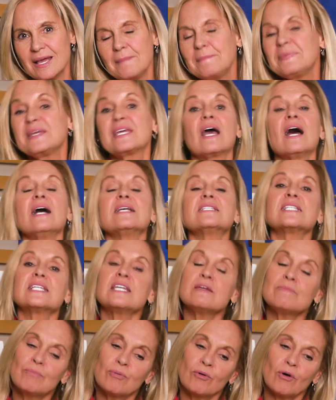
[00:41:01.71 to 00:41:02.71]
because
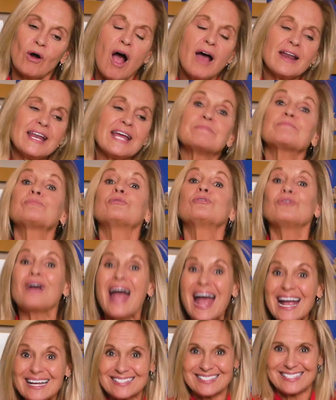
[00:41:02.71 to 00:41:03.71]
he brought and
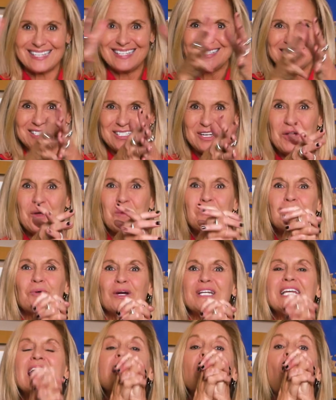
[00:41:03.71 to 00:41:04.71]
practiced
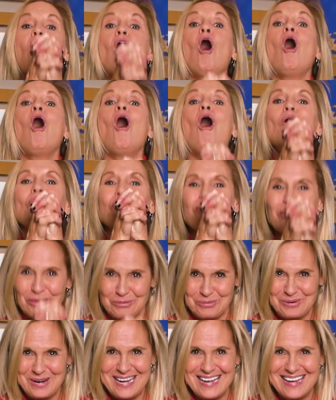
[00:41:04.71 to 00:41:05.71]
bringing all
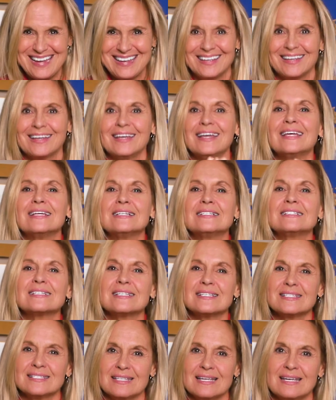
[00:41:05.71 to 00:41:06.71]
three into
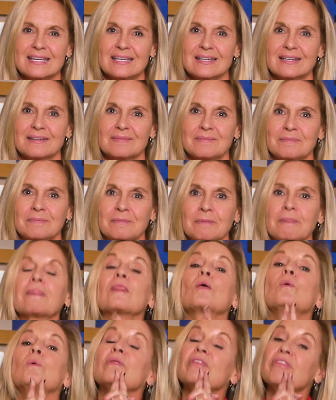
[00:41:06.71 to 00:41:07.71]
sync.
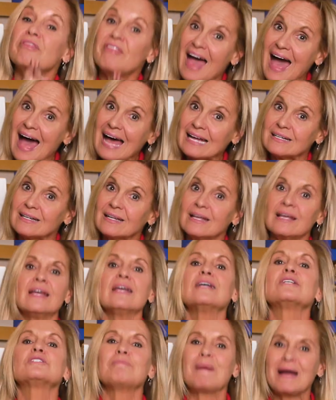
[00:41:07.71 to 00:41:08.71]
Well, that
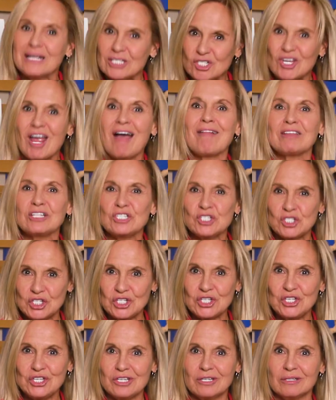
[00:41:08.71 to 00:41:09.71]
is my challenge to
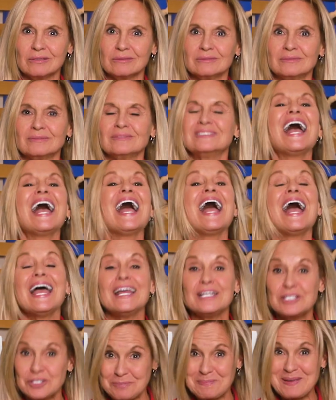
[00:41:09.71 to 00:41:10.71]
you
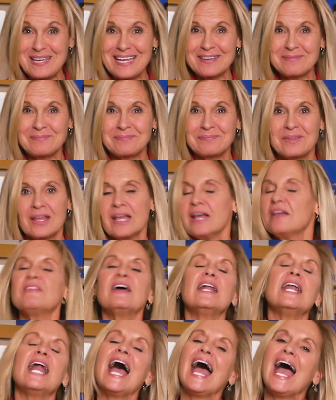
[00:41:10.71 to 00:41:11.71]
and me,
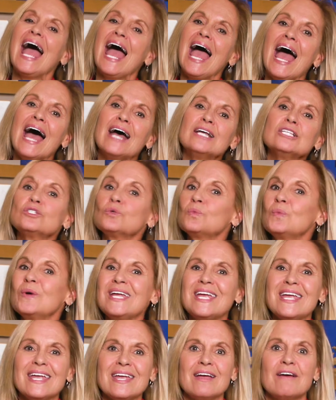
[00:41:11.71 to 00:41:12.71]
that as
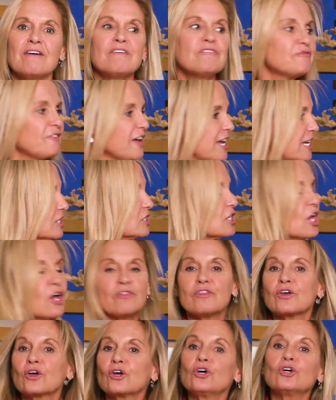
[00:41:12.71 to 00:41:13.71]
we face
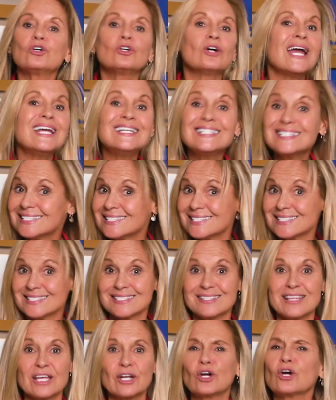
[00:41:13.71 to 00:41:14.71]
the crises
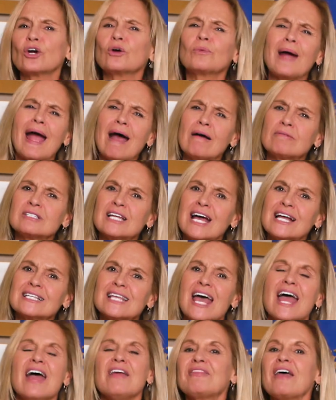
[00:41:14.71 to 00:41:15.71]
that are around us,
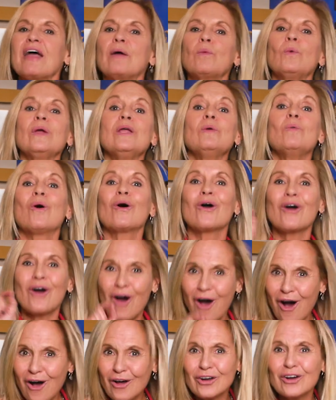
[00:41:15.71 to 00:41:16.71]
that we will
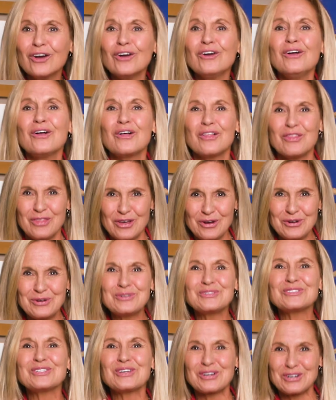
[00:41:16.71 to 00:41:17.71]
conquer
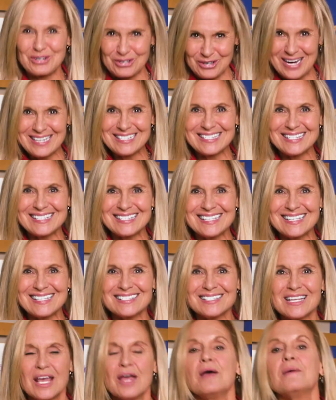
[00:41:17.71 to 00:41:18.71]
those
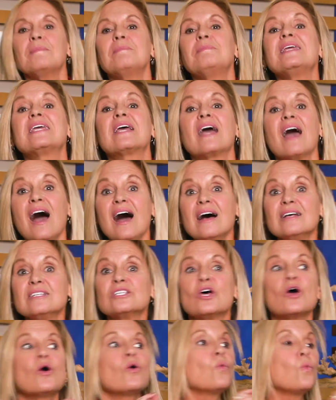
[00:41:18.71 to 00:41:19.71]
crises because
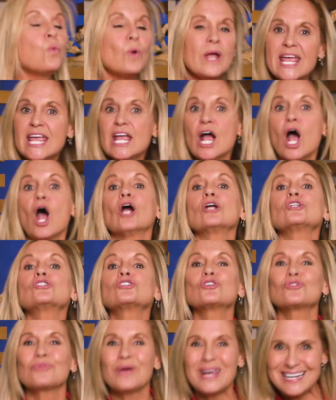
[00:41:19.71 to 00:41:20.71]
we are
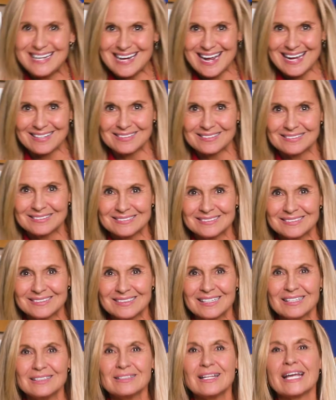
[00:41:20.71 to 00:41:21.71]
training
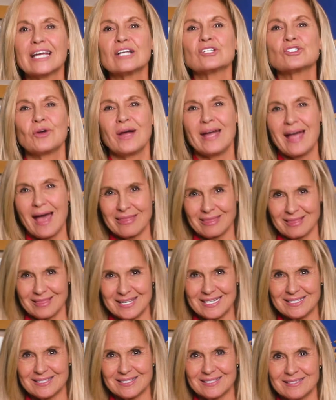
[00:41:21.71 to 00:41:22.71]
like a
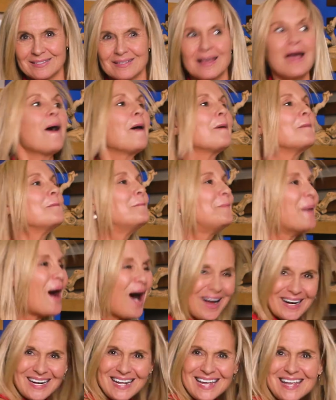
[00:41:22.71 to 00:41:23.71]
triathlete,
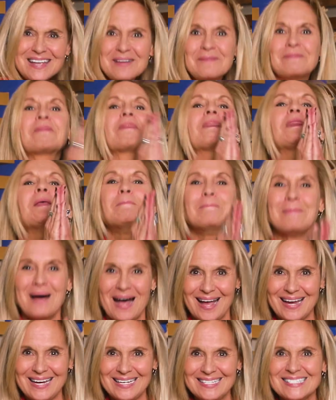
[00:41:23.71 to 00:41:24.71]
body,
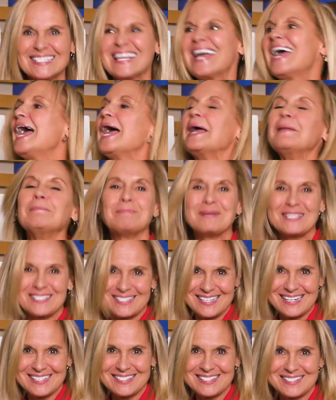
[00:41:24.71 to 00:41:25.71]
mind, and
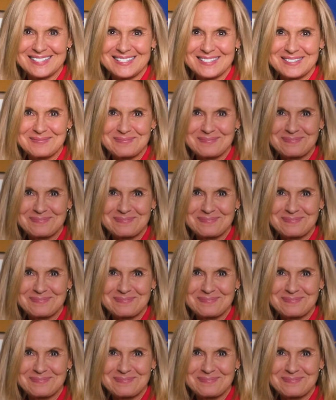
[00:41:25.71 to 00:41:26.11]
business.